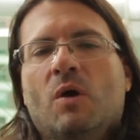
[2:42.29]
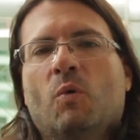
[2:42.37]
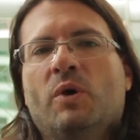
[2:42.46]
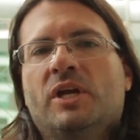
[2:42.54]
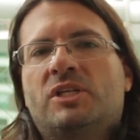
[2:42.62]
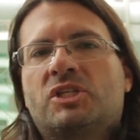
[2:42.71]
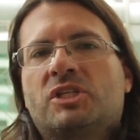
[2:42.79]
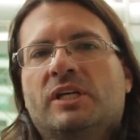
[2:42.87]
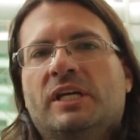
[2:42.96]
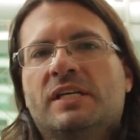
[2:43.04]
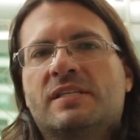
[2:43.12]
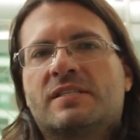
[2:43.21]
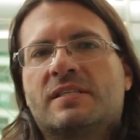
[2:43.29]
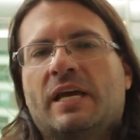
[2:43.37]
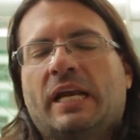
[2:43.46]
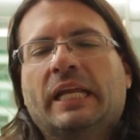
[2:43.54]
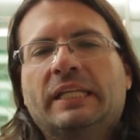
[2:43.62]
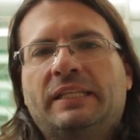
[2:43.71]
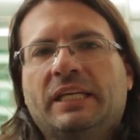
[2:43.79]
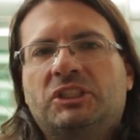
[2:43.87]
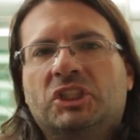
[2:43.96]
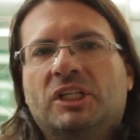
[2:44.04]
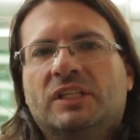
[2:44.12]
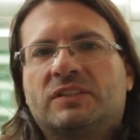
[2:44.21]
which is an
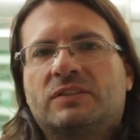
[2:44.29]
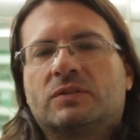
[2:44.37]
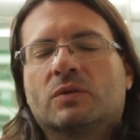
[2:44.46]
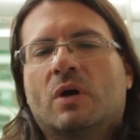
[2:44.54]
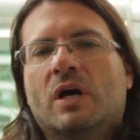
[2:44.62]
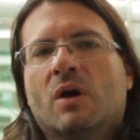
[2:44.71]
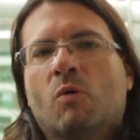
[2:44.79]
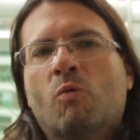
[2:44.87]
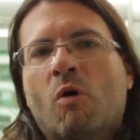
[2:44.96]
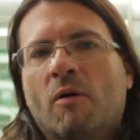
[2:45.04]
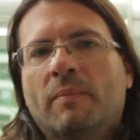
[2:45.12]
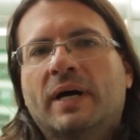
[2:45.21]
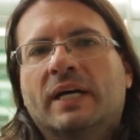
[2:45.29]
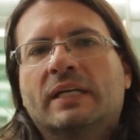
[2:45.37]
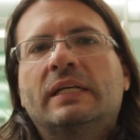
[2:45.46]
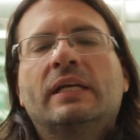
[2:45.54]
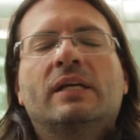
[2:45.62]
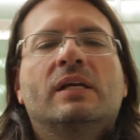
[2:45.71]
indigenous uh, woman